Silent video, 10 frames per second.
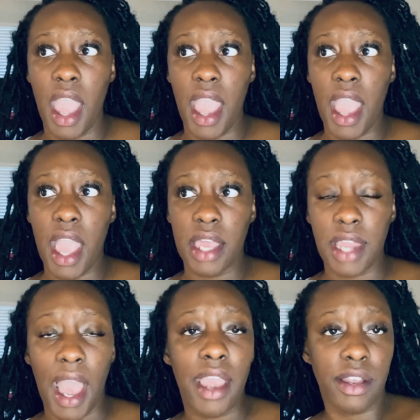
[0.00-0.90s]
And
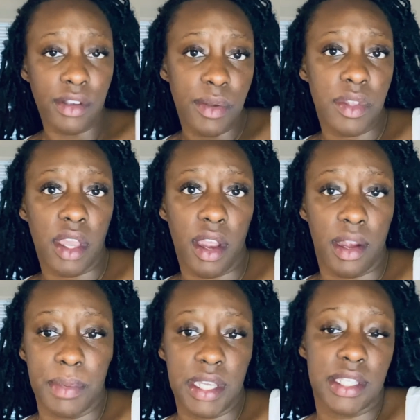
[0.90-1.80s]
I agree with her
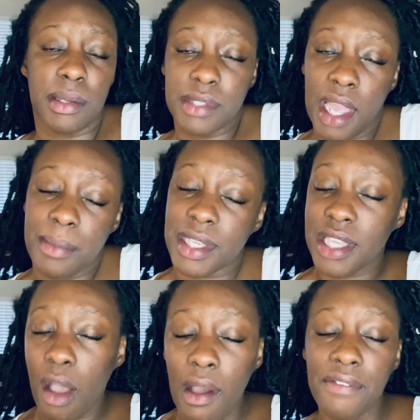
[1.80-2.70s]
because sometimes that's
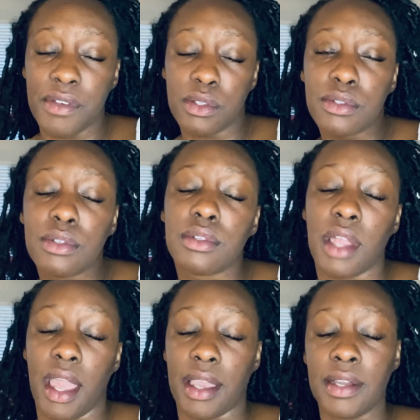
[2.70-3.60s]
how I feel too.
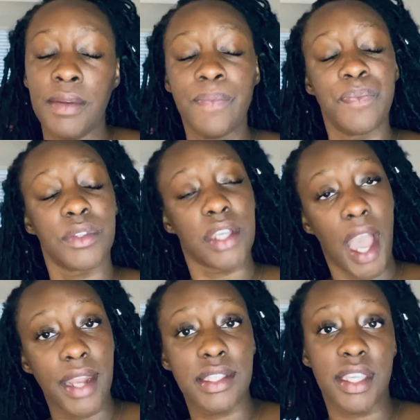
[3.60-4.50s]
Like
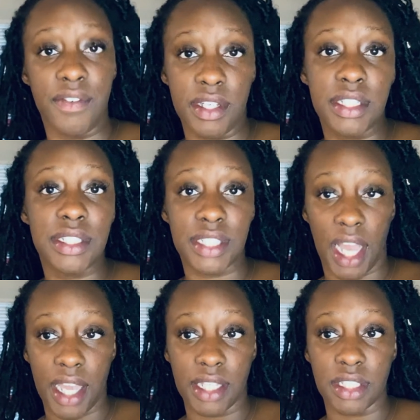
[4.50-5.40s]
God is giving us
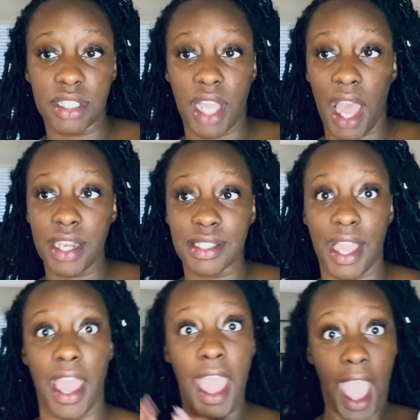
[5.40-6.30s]
signs. God is
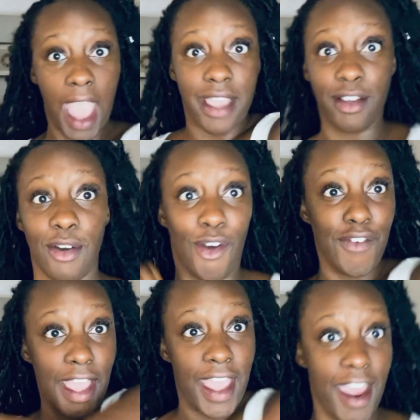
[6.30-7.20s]
like, hey,
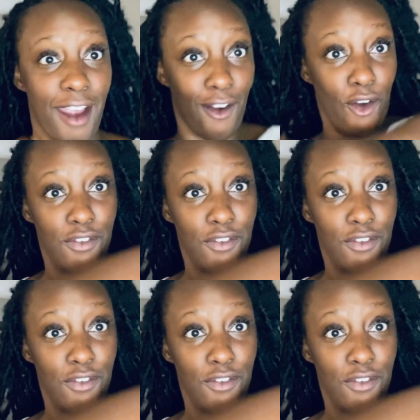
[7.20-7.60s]
over here.